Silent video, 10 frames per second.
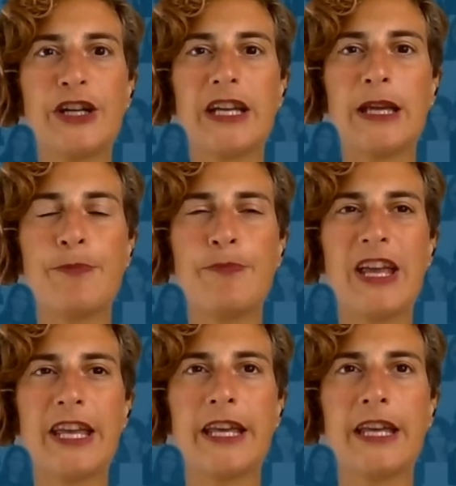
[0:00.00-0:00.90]
in
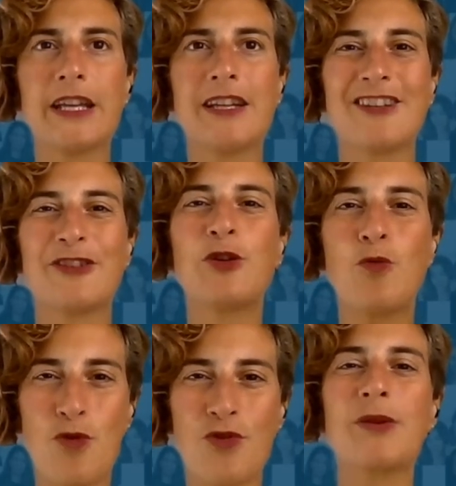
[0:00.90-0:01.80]
making the
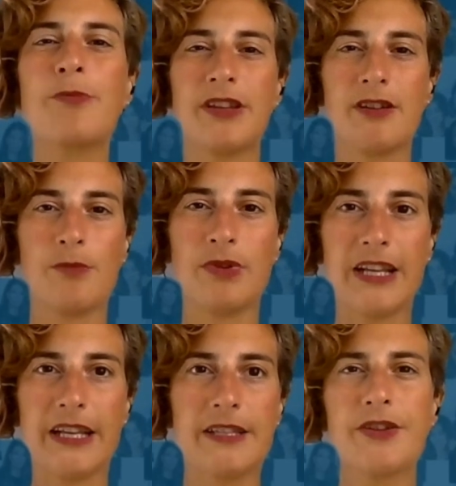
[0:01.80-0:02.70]
world a better
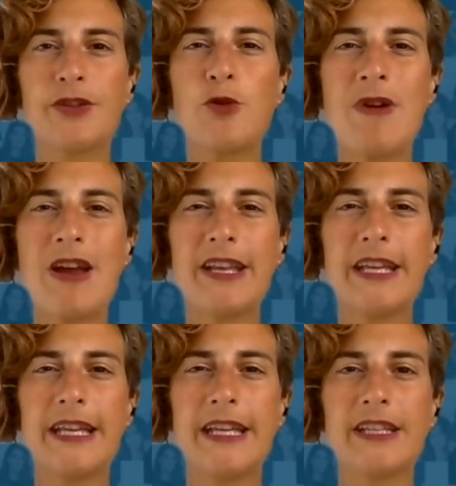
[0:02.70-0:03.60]
place. So
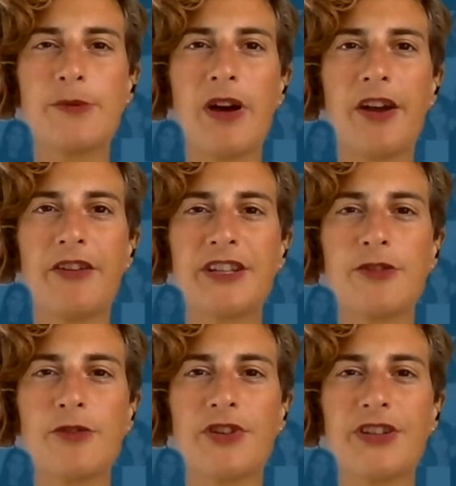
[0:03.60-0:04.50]
many inspiring
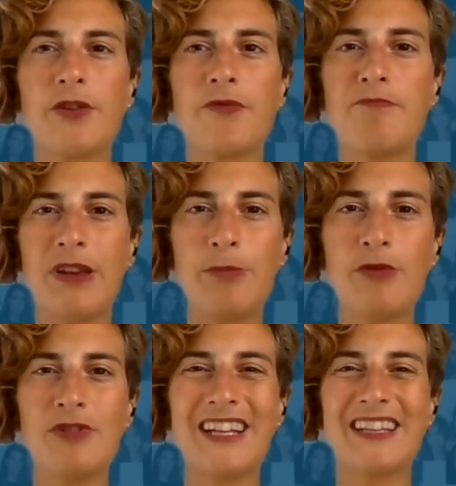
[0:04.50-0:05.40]
stories of
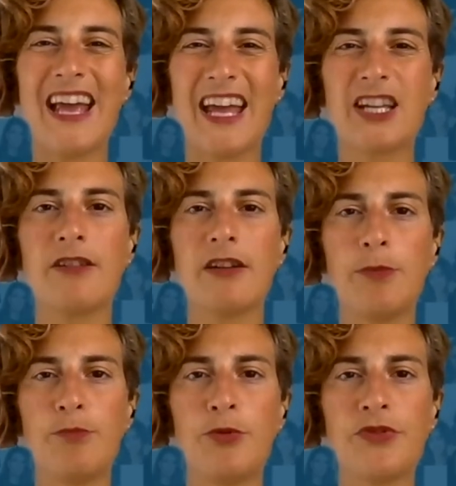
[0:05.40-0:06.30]
people that actually
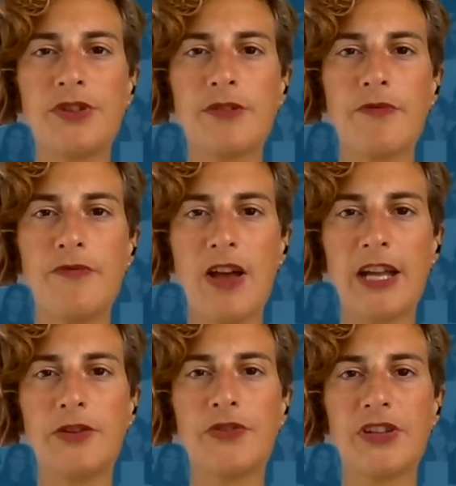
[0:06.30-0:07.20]
put
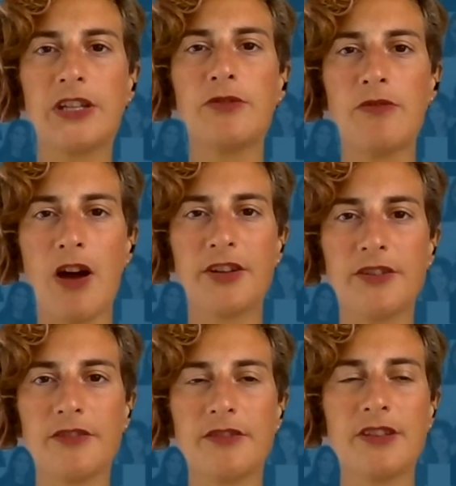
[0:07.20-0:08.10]
values into
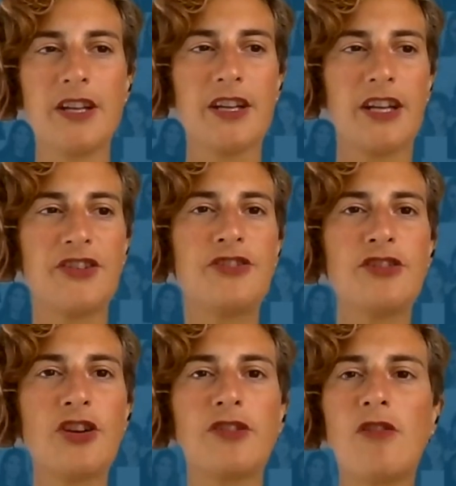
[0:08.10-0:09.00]
action. It's
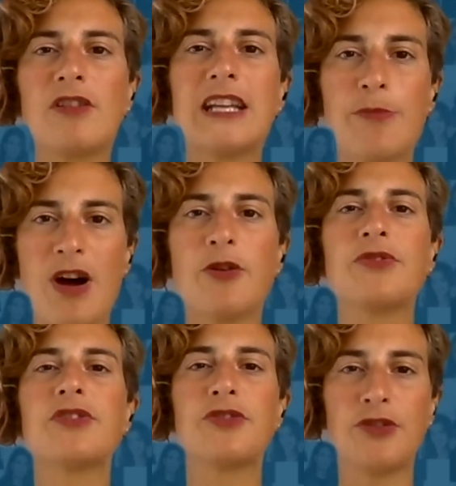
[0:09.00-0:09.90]
not only
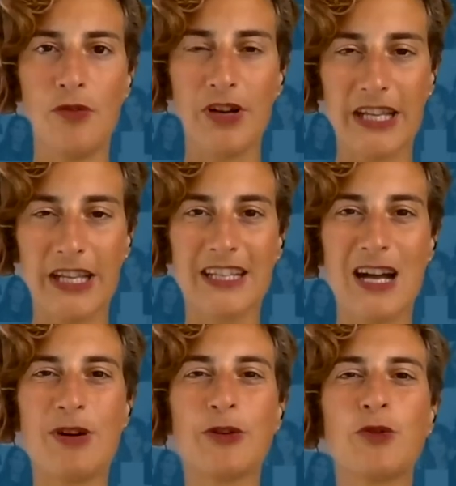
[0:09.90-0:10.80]
about talking
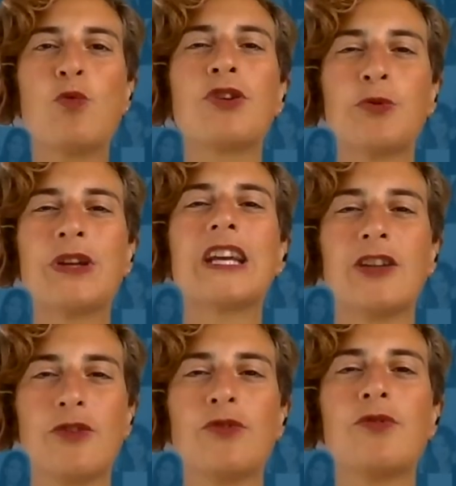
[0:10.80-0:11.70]
about what we
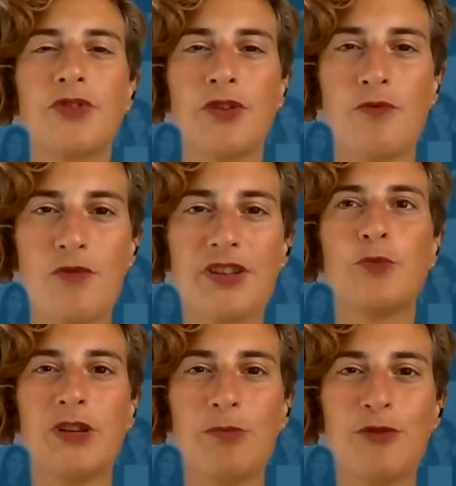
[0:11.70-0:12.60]
can do for the world,
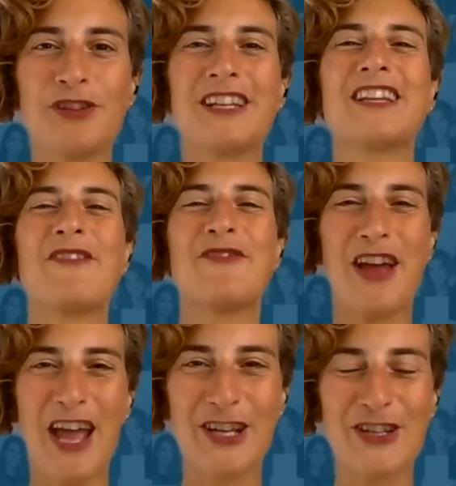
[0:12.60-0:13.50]
people that have
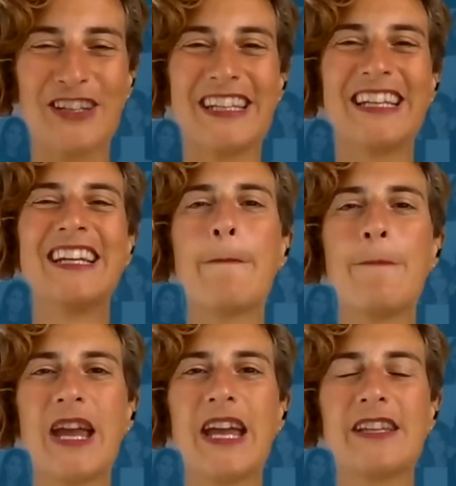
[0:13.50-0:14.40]
actually
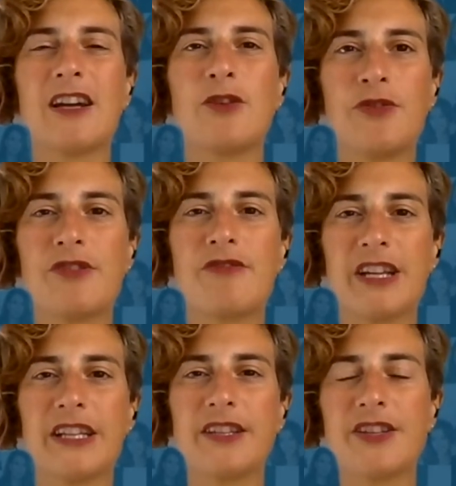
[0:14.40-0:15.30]
made a
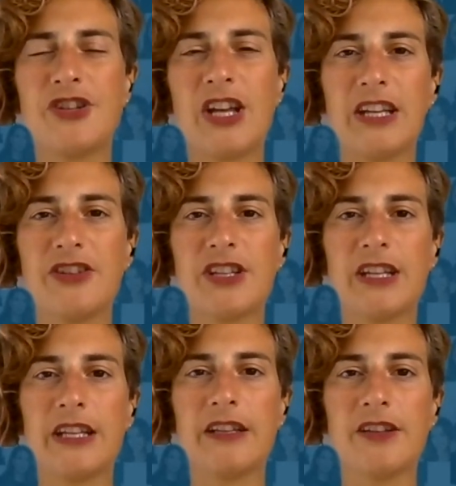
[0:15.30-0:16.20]
concrete change
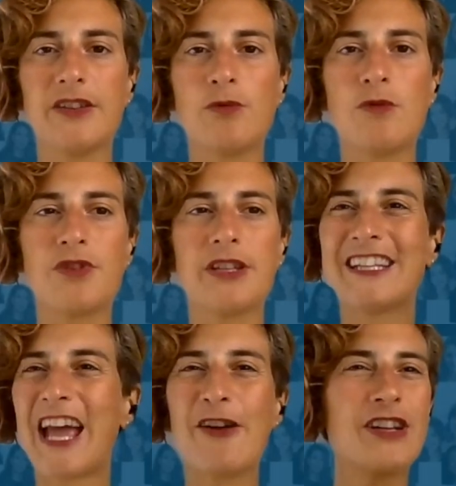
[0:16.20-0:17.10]
in this world.
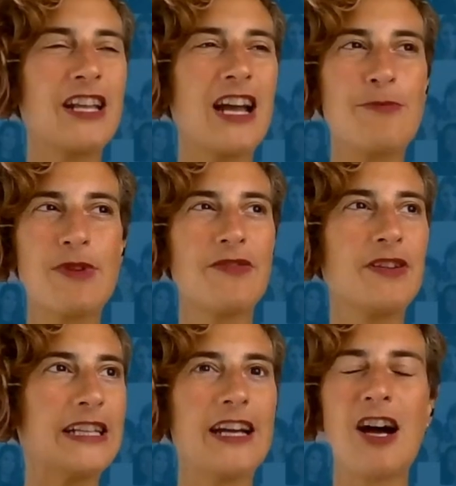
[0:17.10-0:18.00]
Every time I
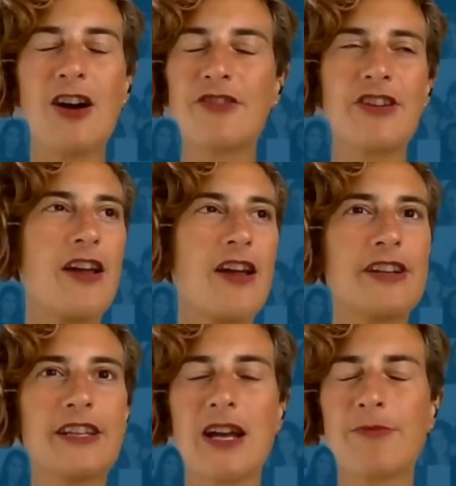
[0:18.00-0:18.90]
feel down, or
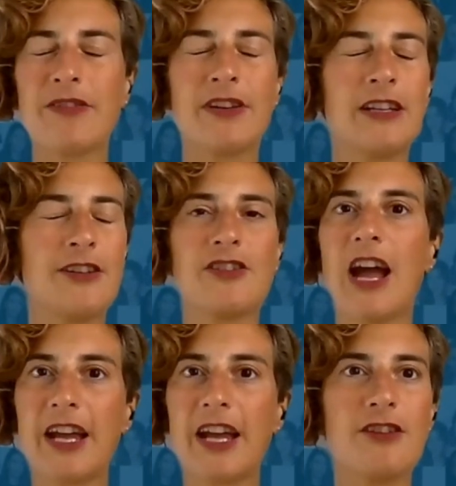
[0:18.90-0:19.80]
every time I feel not,
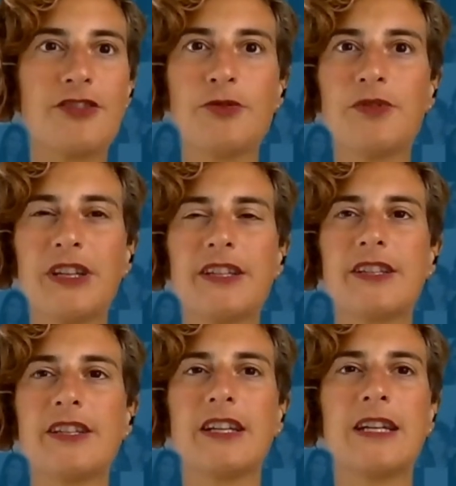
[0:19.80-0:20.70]
I cannot do it,
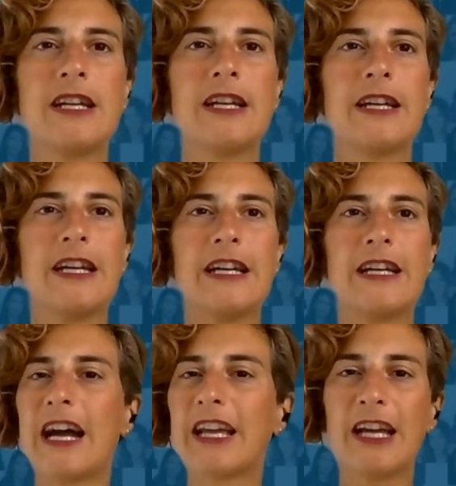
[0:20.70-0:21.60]

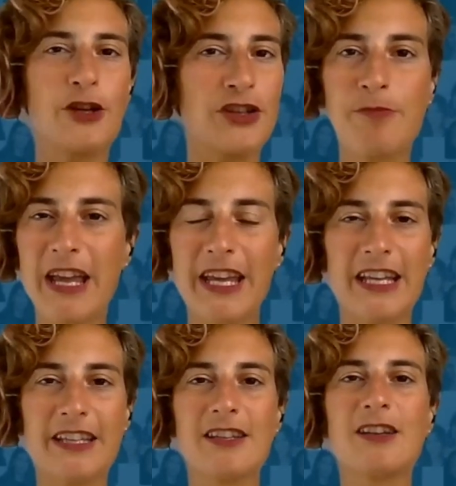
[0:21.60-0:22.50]
I cannot make it.